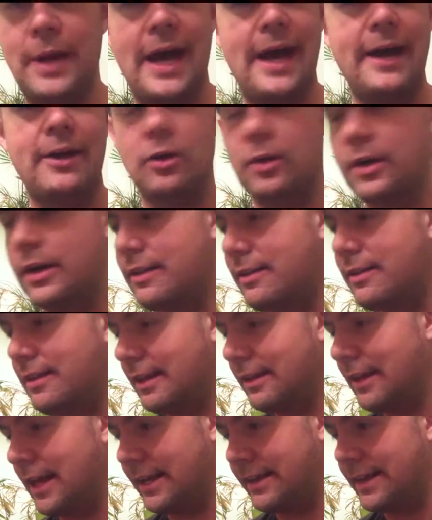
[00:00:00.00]
back or
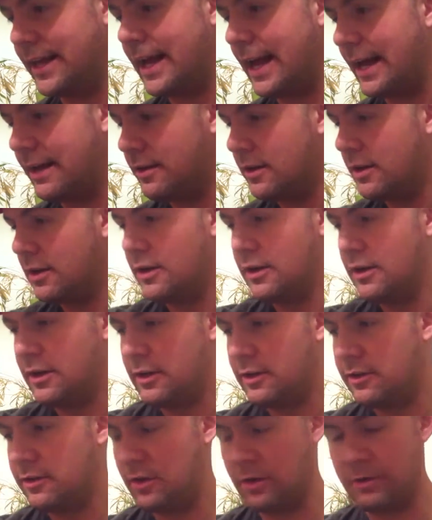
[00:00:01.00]
anything like that.
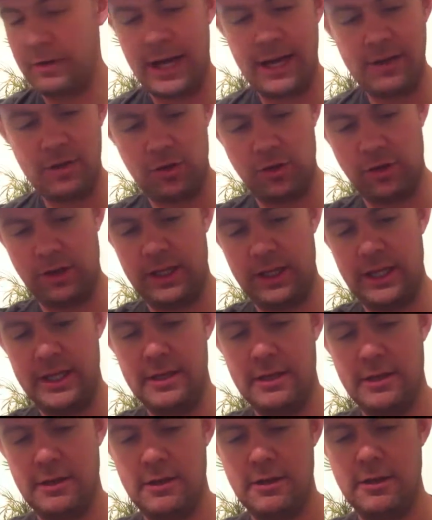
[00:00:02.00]
So
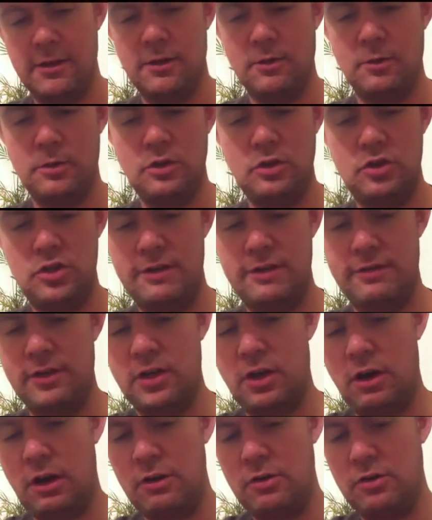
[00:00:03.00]
naturally, when you shove a
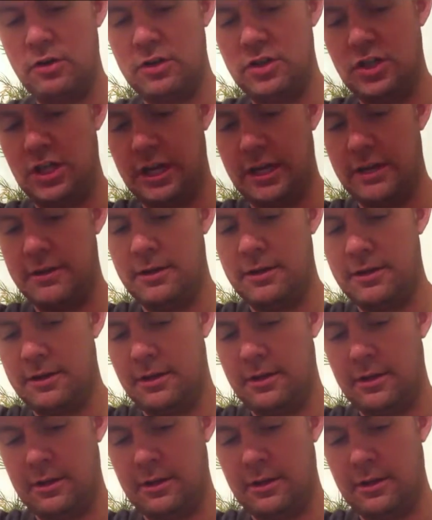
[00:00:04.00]
cartridge in,